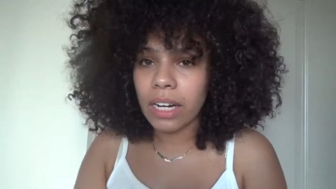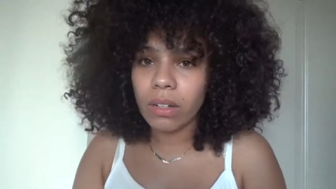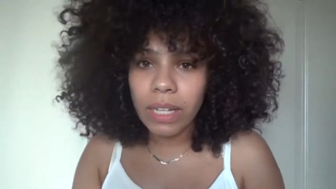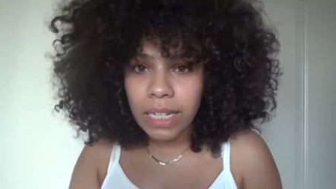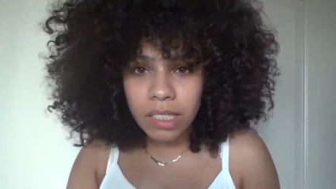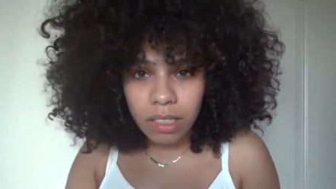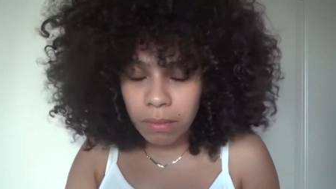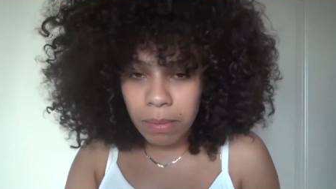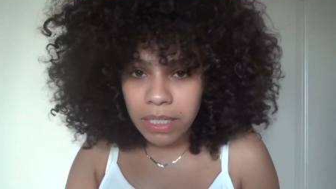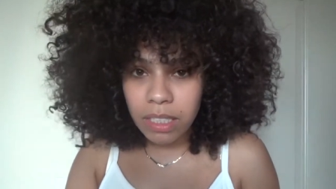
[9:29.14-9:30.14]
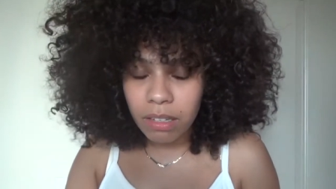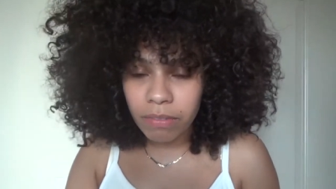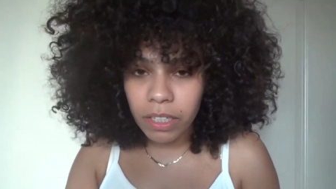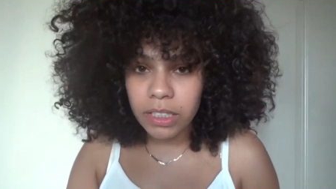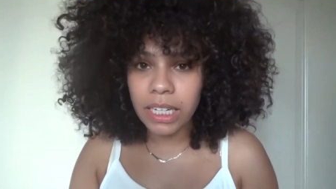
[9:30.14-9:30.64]
don't like to look messy the
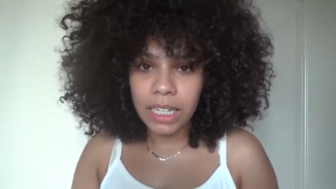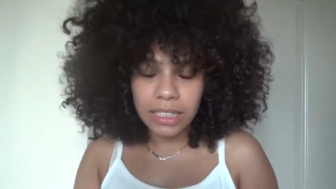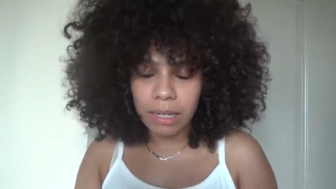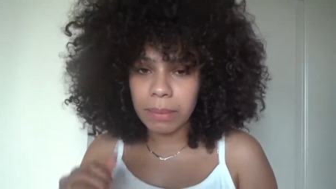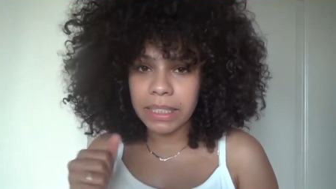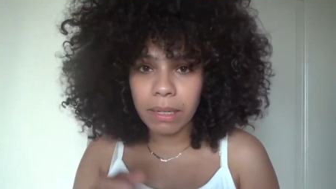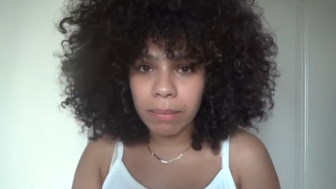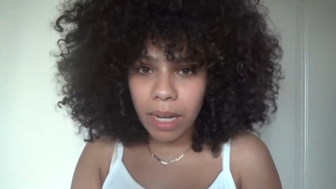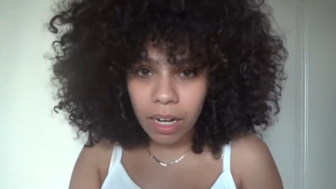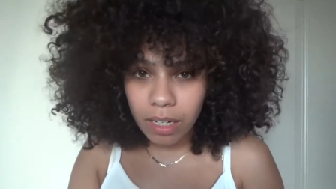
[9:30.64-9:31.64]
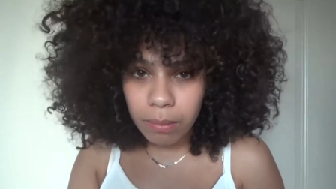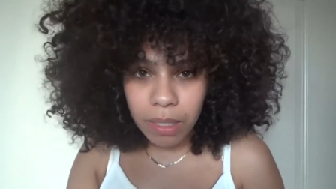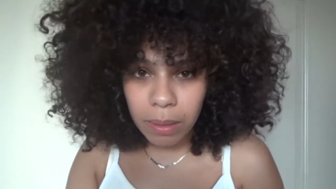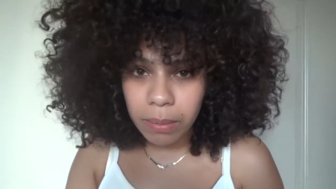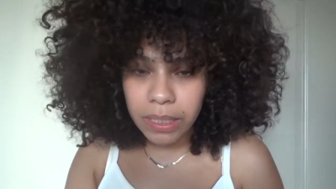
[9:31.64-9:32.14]
first day because that means I'm not going to
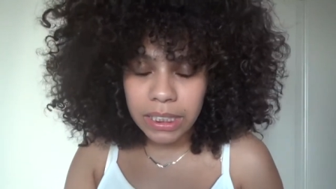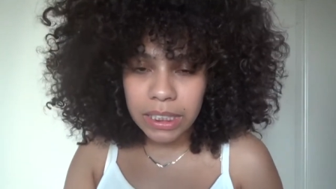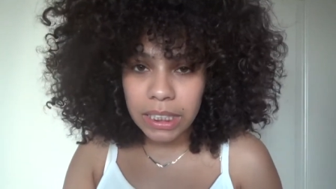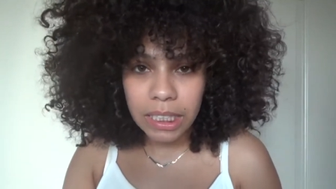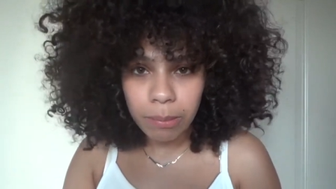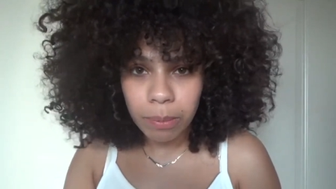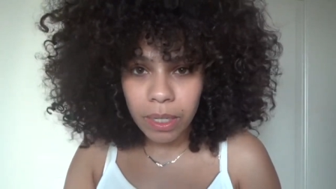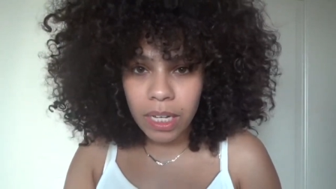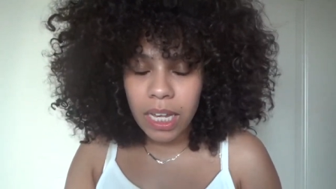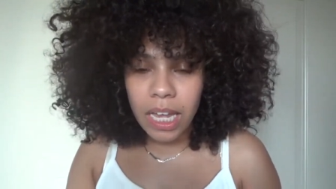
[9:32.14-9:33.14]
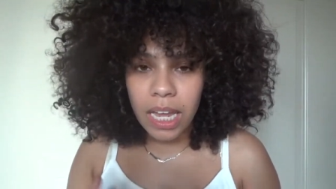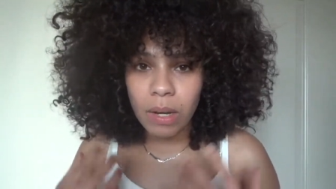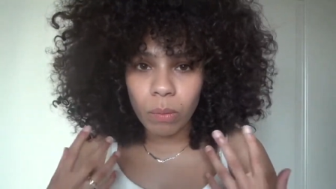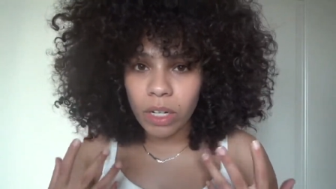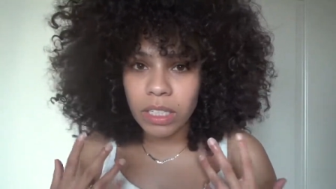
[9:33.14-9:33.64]
be able to sleep
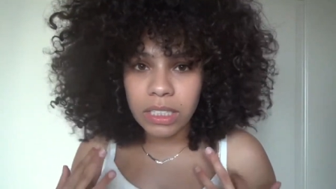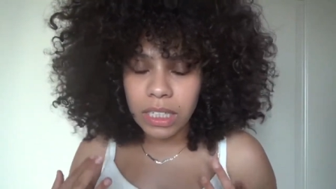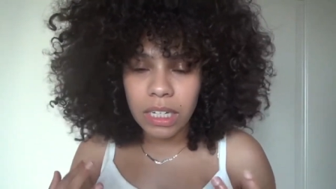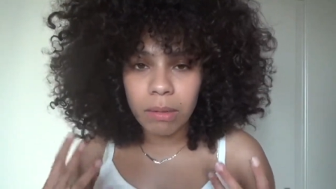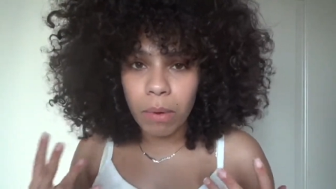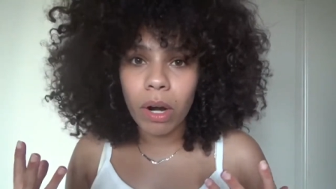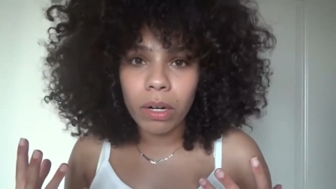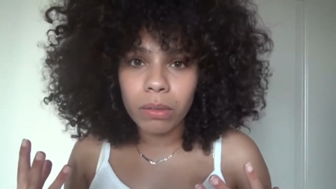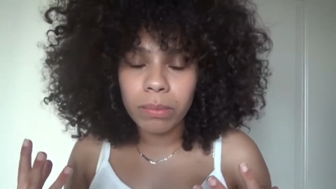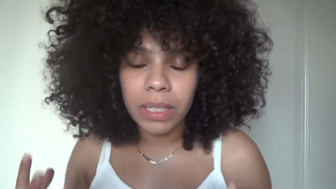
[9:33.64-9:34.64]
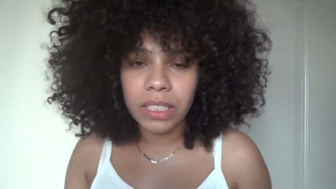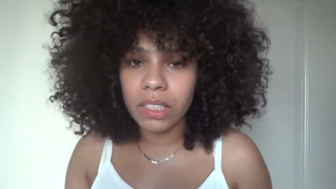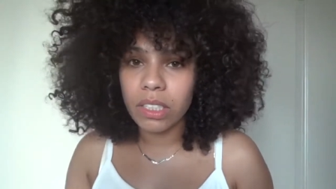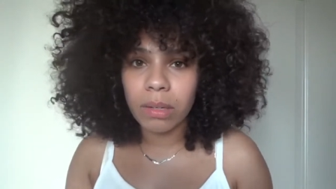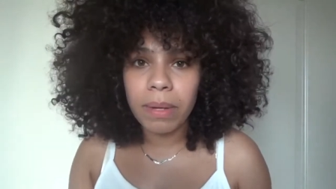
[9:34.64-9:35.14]
and wear this again tomorrow because
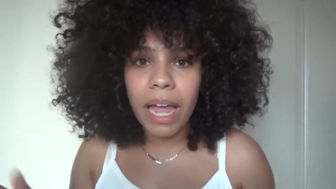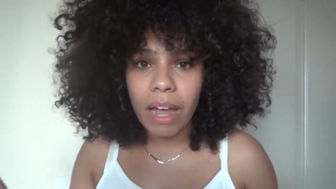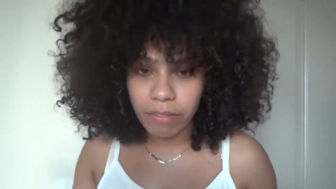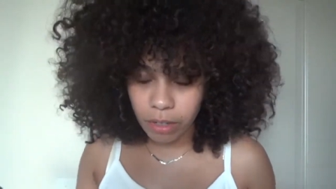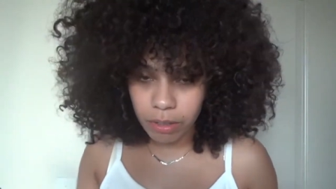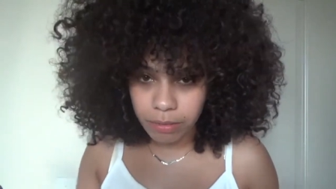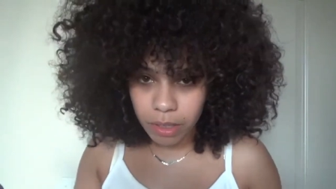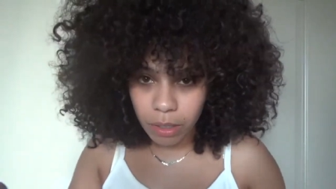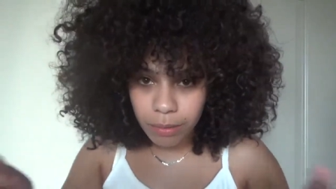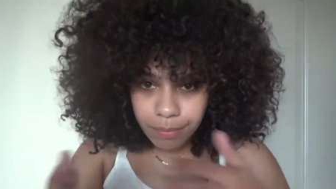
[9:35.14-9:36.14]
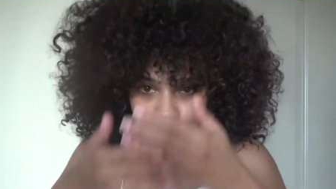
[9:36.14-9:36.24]
it's going to be an afro. So